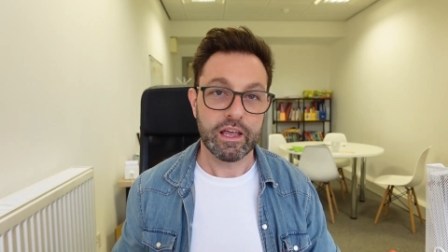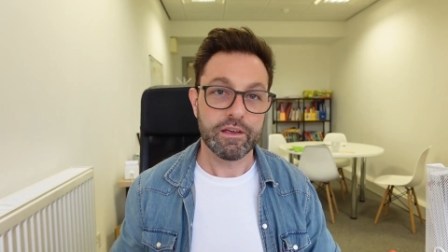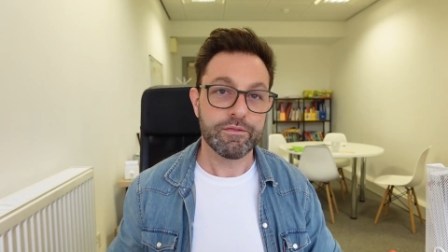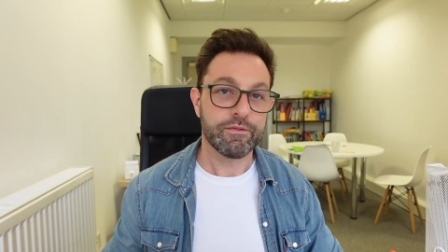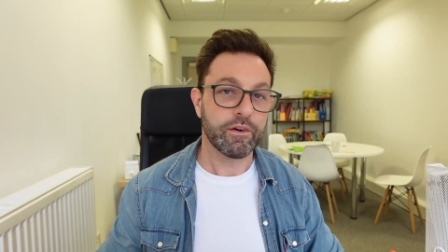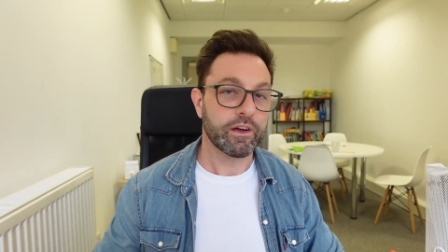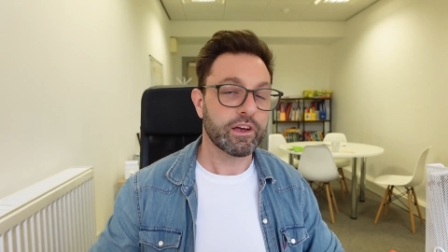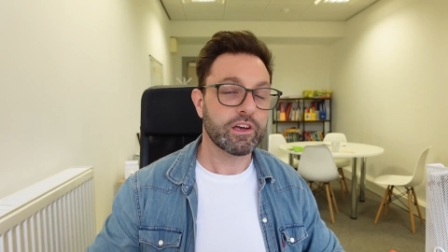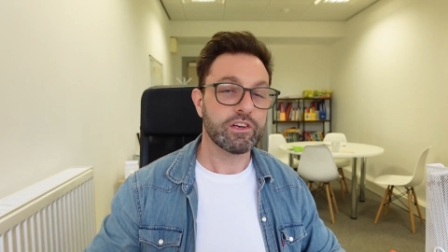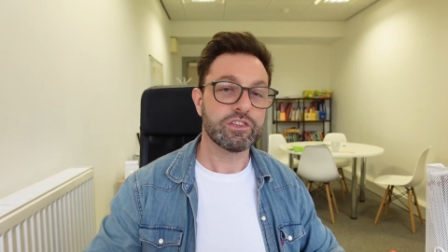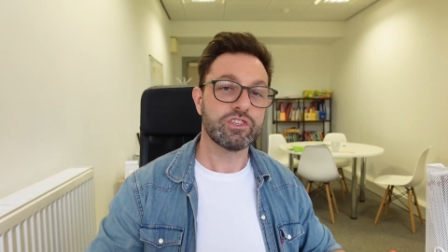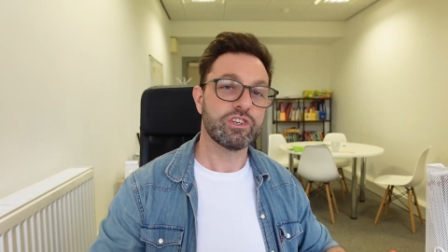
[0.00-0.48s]

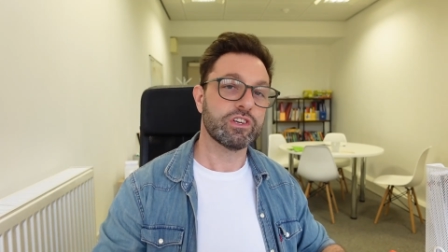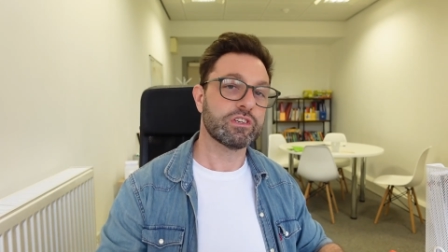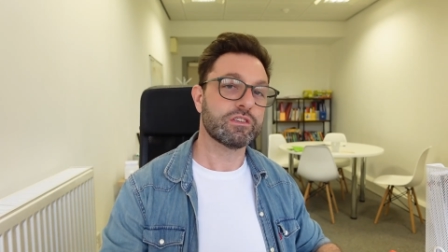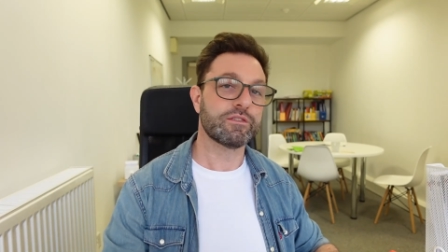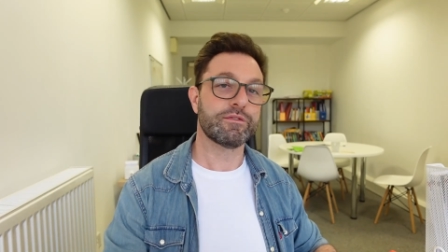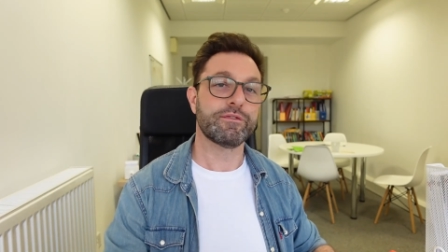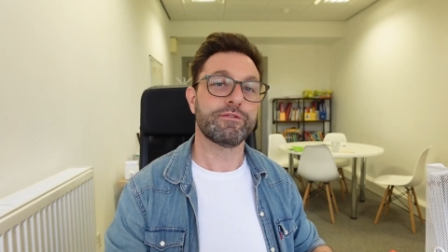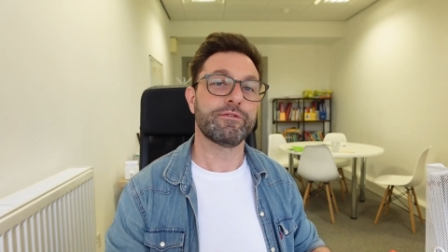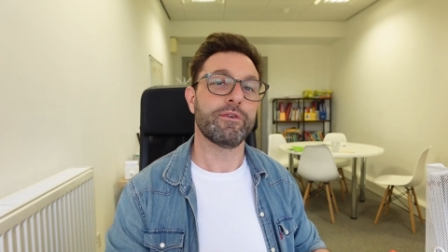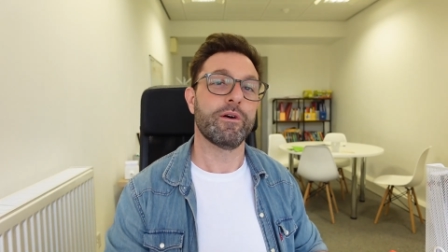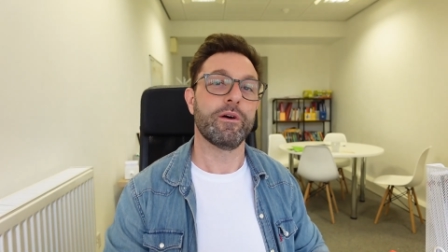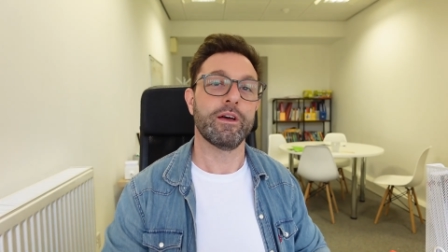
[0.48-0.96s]
If I could
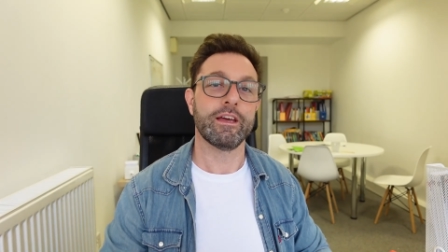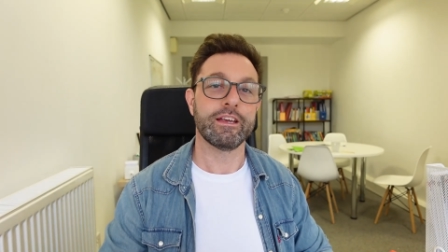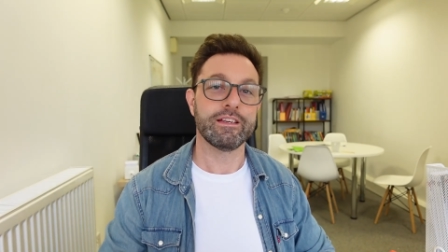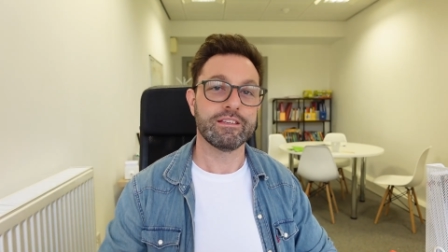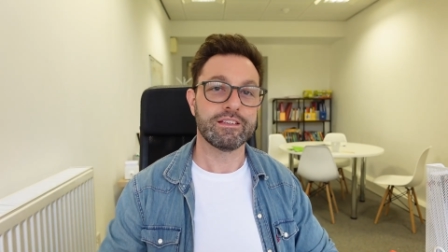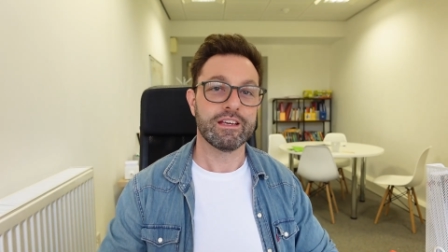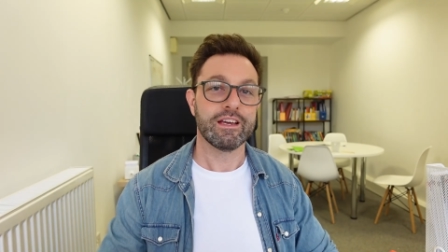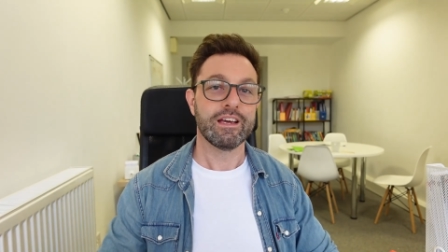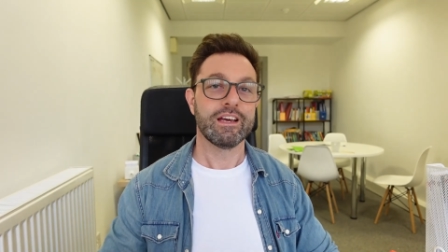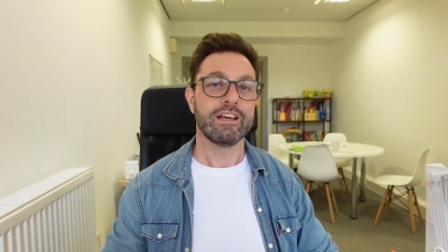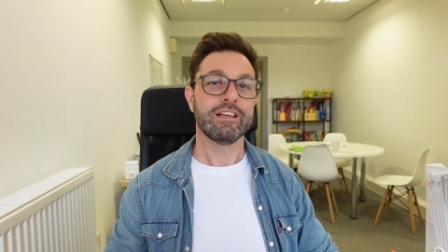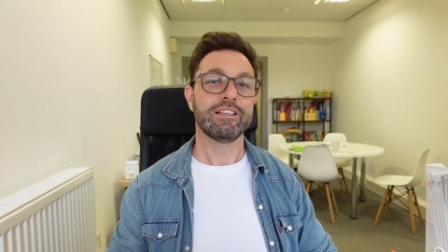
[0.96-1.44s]
just
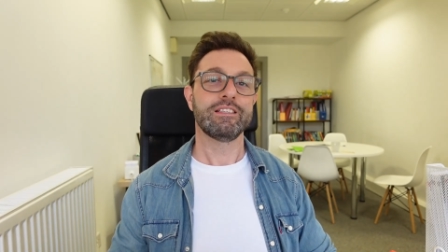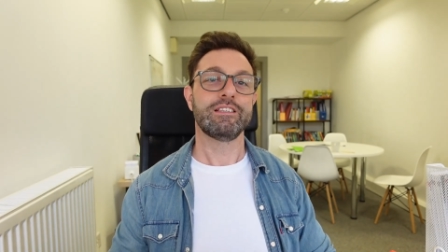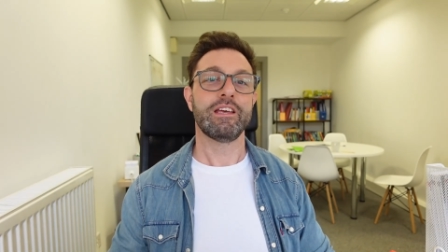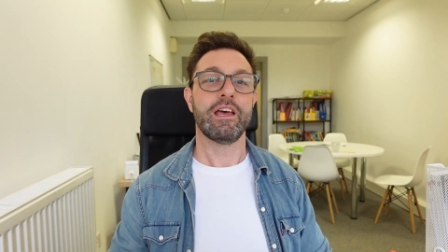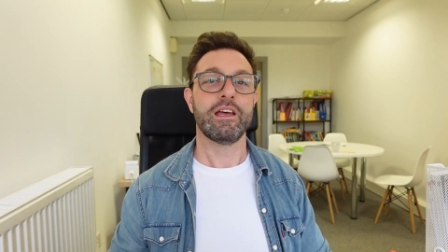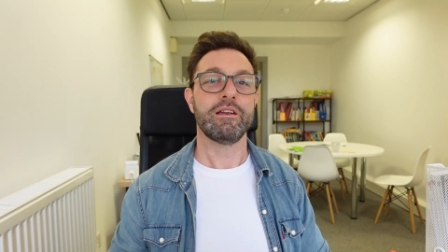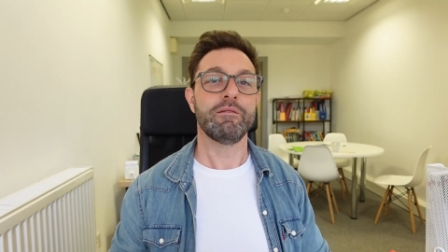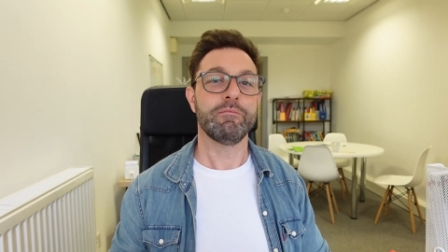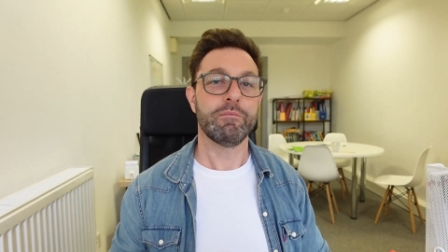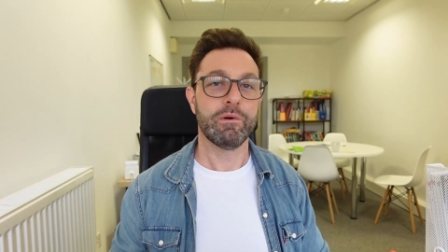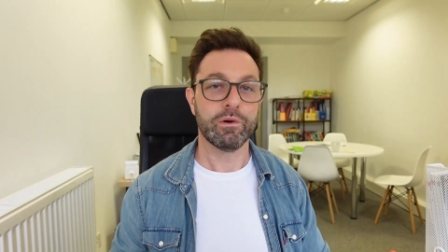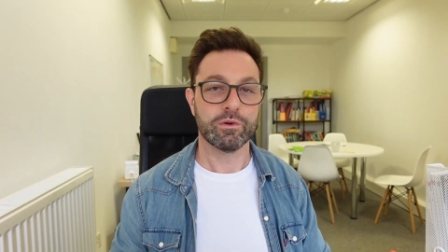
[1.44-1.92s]
find
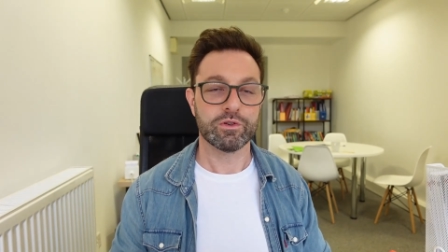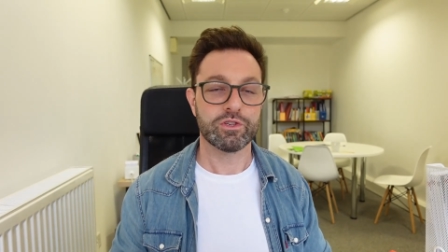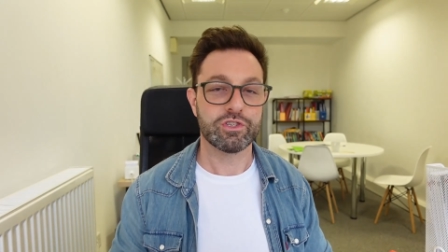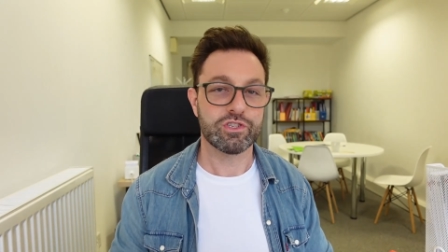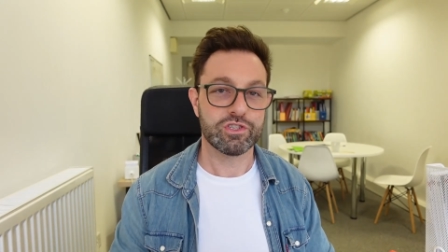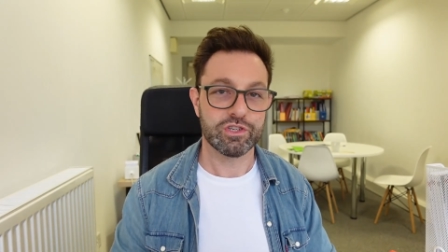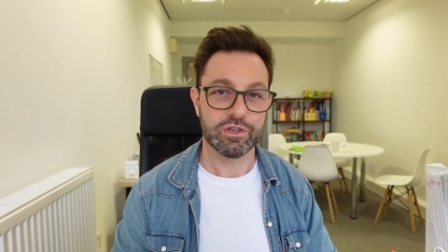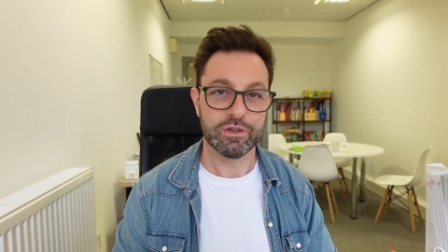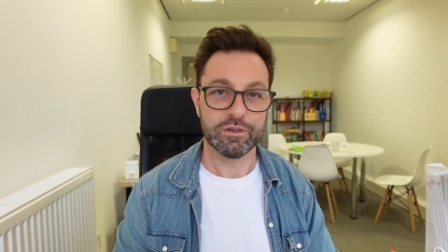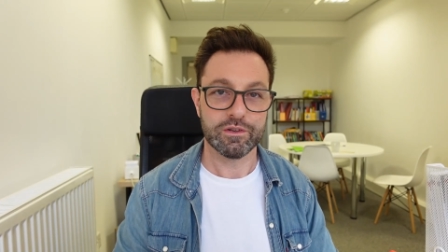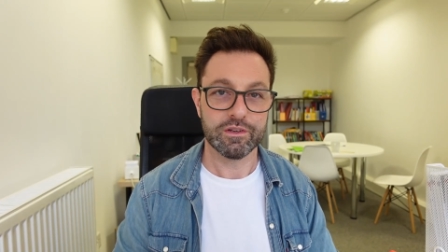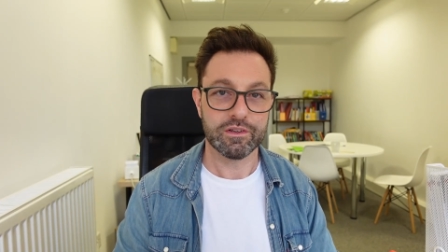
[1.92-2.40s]
ten more
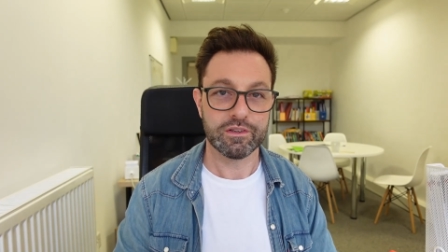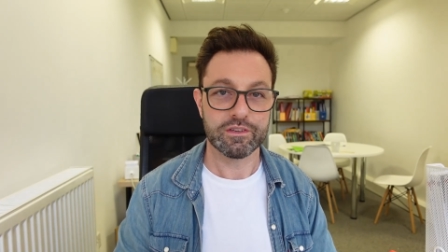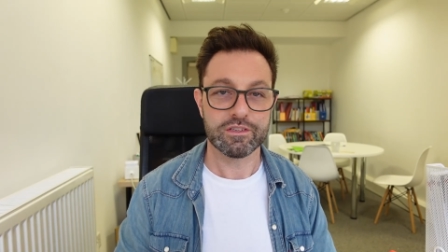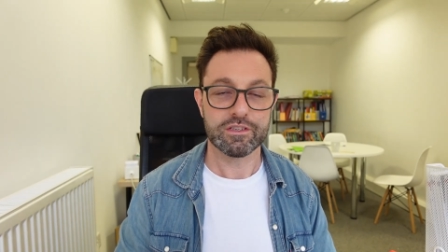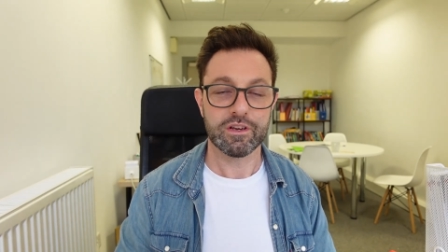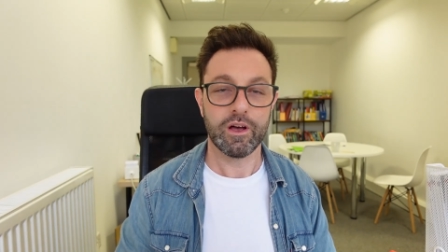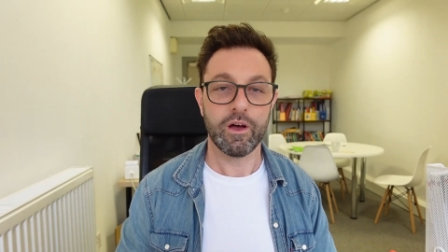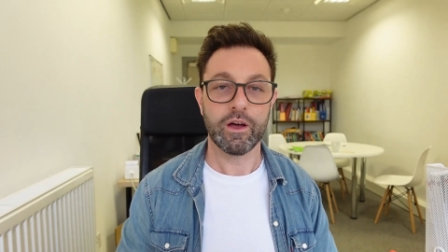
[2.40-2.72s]
students,